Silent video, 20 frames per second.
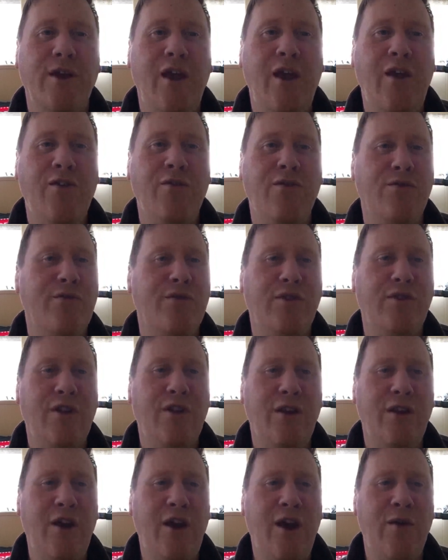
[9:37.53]
If
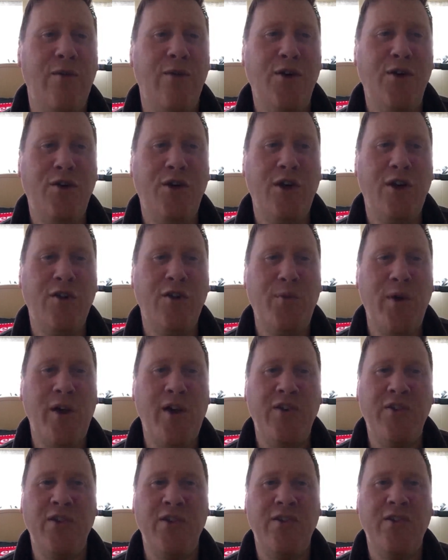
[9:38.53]
Luca is
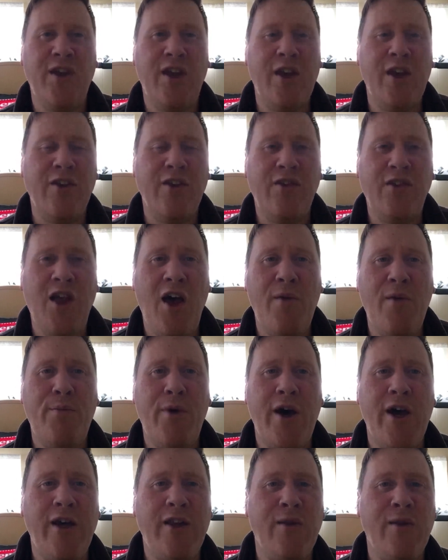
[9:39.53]
basically saying, stop
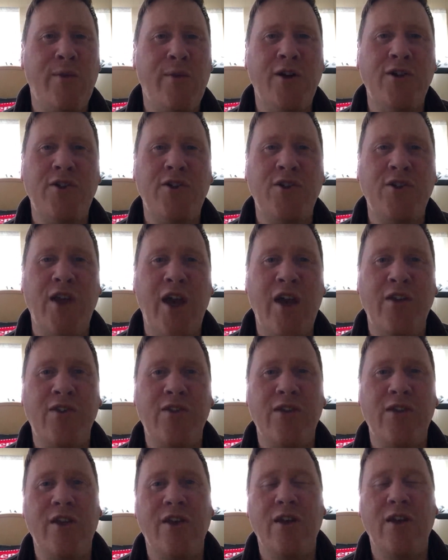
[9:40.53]
buying the
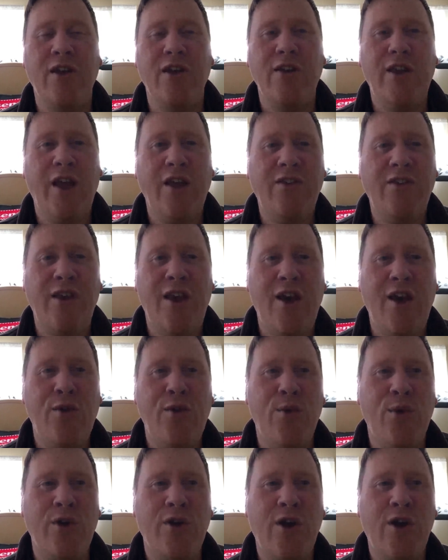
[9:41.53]
merchandise. That's
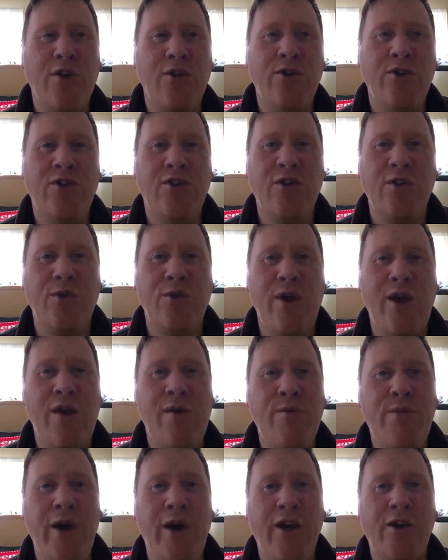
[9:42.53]
how we're going to
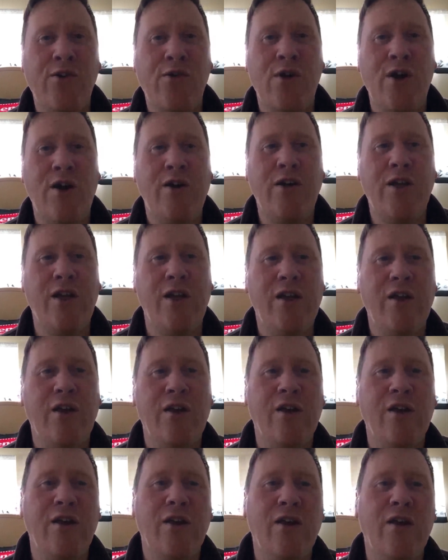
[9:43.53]
impact Kroenke.
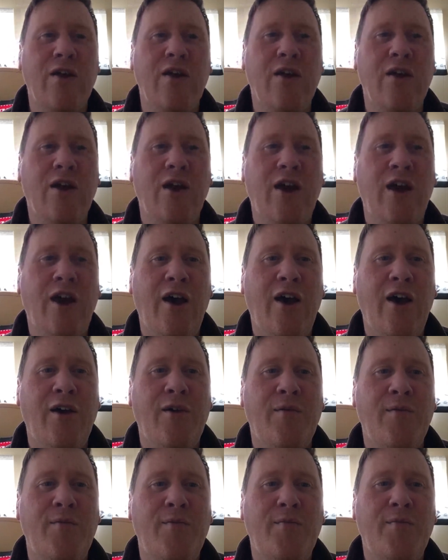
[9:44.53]

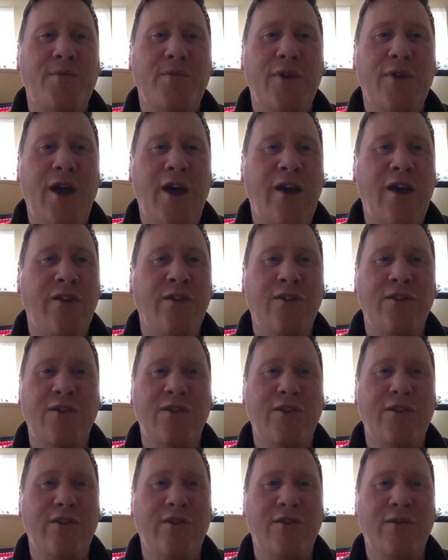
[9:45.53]
And
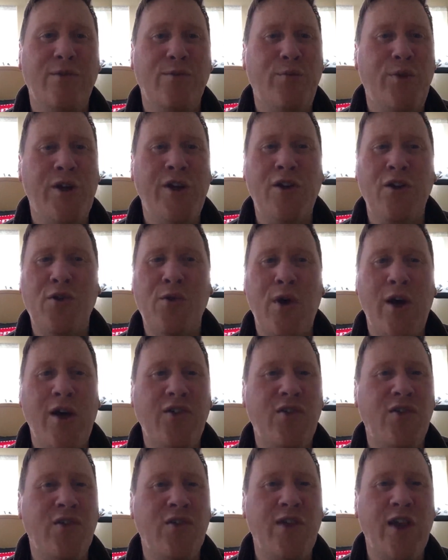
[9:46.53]
bring your
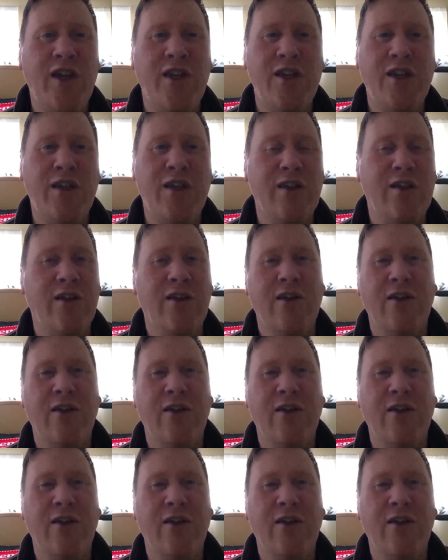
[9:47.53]
questions, Eddie.